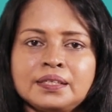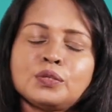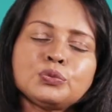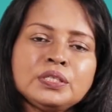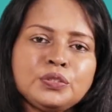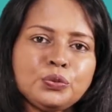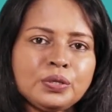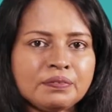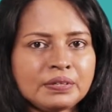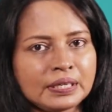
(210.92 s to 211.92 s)
now that you
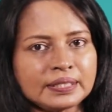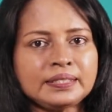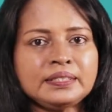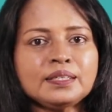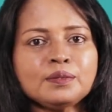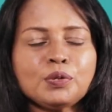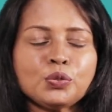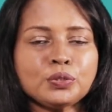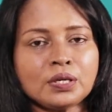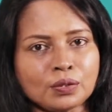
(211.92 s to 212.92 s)
have an idea
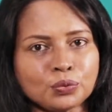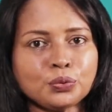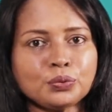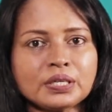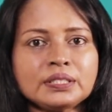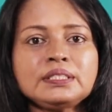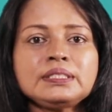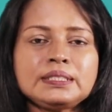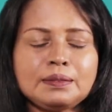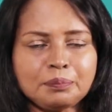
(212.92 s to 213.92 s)
about how to write a
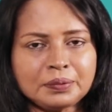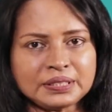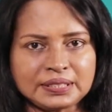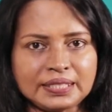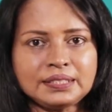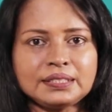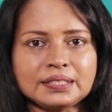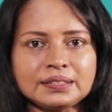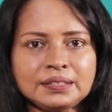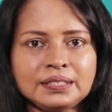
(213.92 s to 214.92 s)
simple
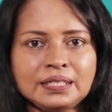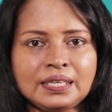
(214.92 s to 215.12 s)
sentence,